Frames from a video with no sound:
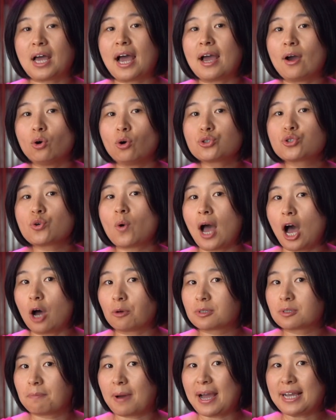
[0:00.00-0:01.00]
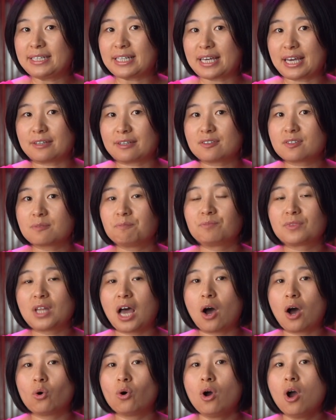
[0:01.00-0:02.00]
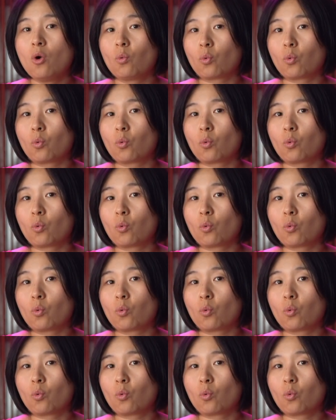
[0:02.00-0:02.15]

I also helped ByteDance, now